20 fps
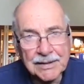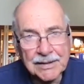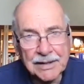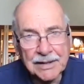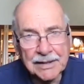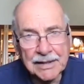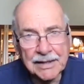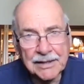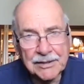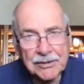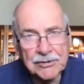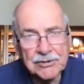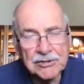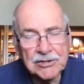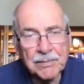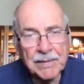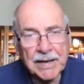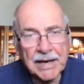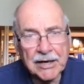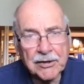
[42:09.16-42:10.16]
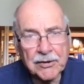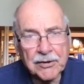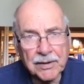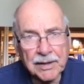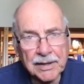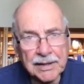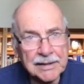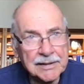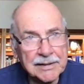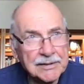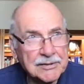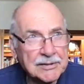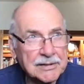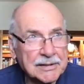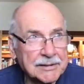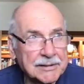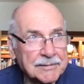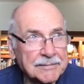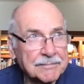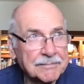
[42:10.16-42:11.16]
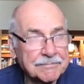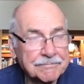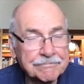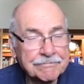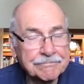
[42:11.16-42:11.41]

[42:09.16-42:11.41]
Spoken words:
again, use the macro lens and